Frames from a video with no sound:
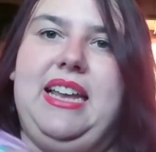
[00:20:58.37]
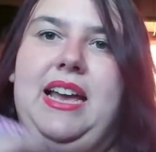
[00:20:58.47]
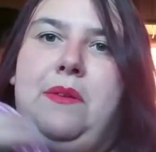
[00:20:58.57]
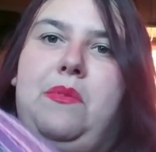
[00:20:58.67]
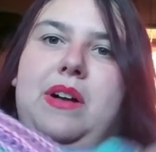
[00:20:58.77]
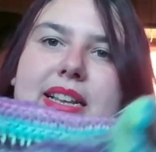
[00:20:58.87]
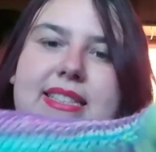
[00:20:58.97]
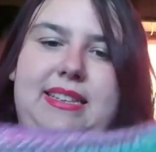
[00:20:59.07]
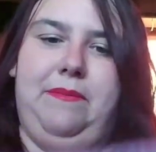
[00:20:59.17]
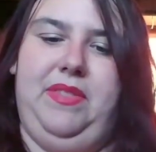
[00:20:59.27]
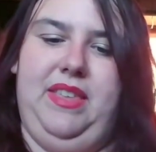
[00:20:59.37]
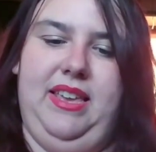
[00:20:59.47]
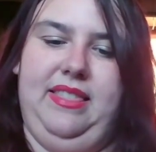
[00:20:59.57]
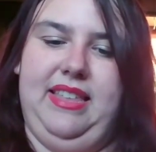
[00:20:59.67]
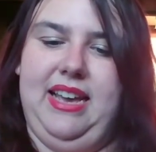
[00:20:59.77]
I wanted
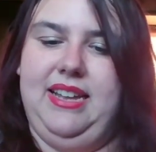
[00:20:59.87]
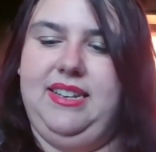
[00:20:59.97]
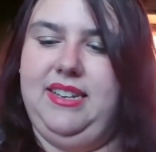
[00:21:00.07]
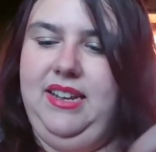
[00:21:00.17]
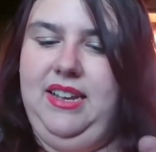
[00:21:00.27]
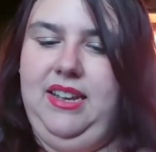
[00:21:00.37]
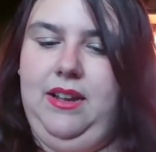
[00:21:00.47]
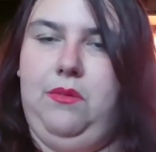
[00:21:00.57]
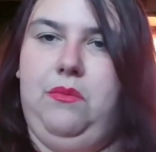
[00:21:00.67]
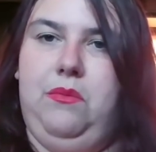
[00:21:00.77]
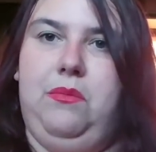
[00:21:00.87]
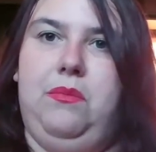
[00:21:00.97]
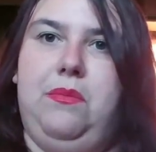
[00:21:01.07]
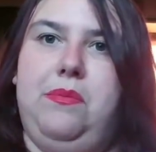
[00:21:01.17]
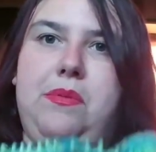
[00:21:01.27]
something that
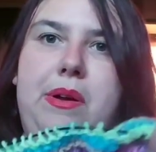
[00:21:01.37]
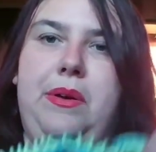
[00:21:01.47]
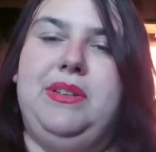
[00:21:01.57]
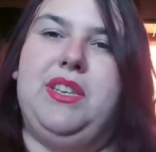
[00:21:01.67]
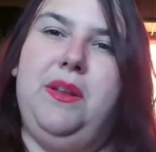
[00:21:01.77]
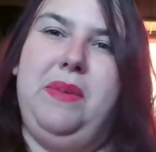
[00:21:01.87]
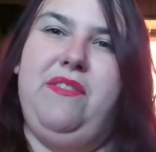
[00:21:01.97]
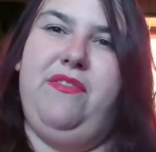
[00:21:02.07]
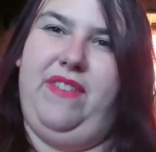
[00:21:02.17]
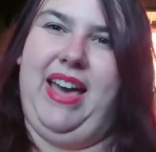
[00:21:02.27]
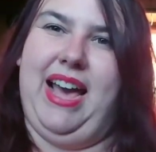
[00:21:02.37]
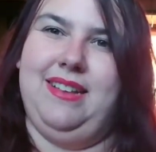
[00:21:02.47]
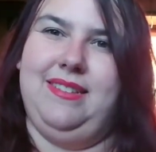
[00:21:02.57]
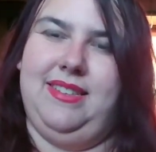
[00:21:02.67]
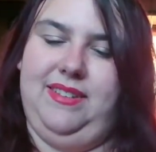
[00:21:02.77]
was going to be
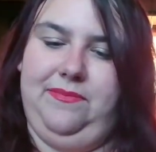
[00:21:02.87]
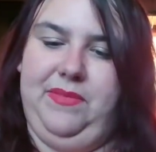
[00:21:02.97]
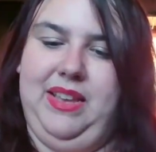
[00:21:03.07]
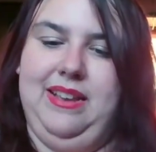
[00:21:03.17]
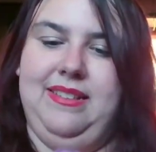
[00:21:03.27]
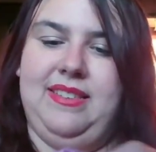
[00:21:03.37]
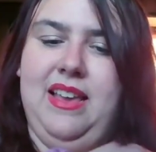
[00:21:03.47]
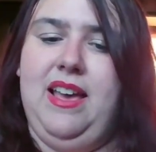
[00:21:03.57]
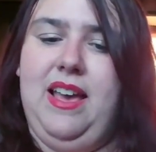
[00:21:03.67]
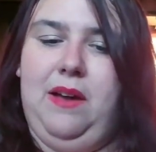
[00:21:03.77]
fast, because I